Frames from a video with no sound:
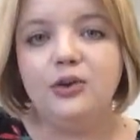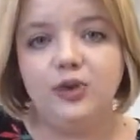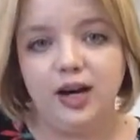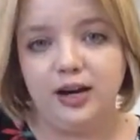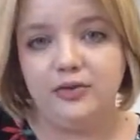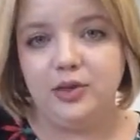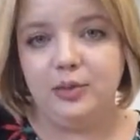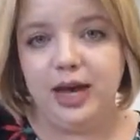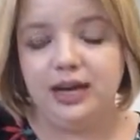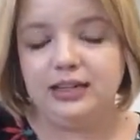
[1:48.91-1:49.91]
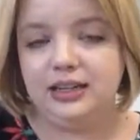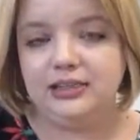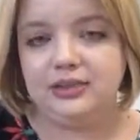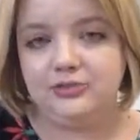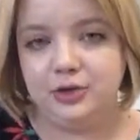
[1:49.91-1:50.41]
right off the bat
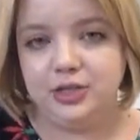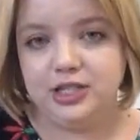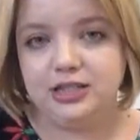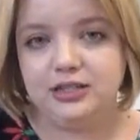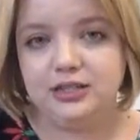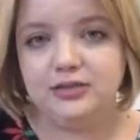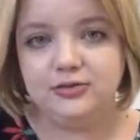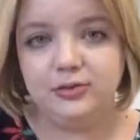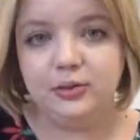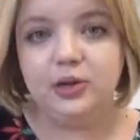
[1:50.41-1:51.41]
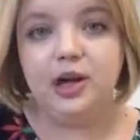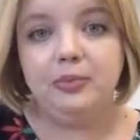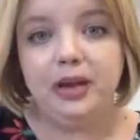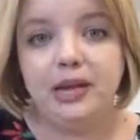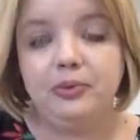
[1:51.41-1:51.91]
as a first sentence for a
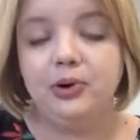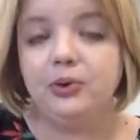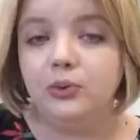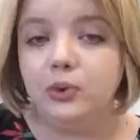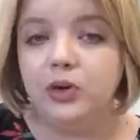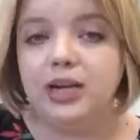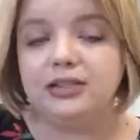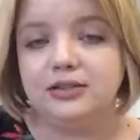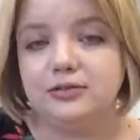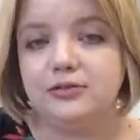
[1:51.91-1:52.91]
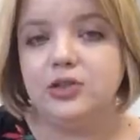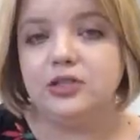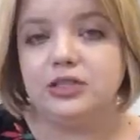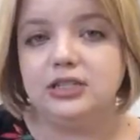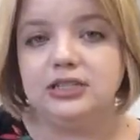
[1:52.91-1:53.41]
paper or as the
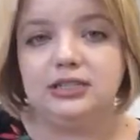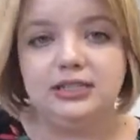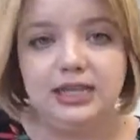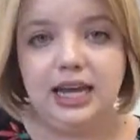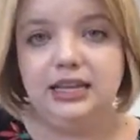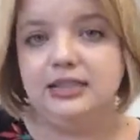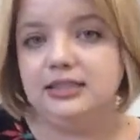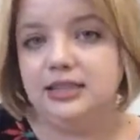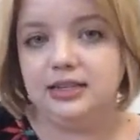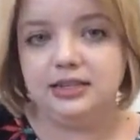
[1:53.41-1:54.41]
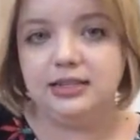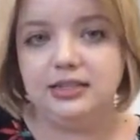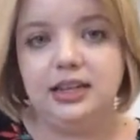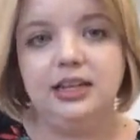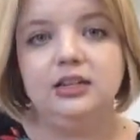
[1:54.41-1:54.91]
first stated
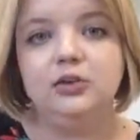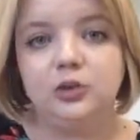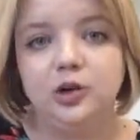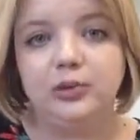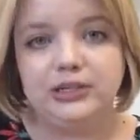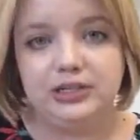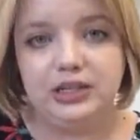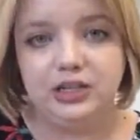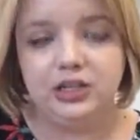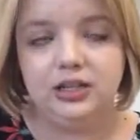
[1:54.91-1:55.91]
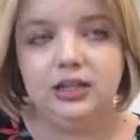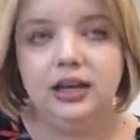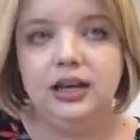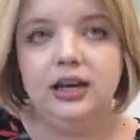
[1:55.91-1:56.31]
sentence in an oral presentation.